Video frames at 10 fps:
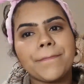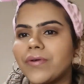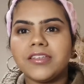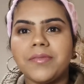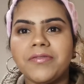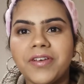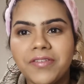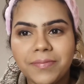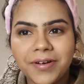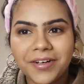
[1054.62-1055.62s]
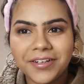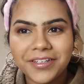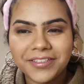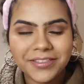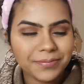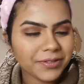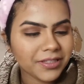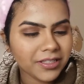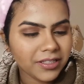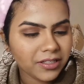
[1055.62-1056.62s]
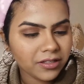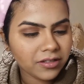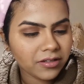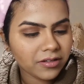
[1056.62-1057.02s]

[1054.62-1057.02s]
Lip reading: So my favorite part is to put the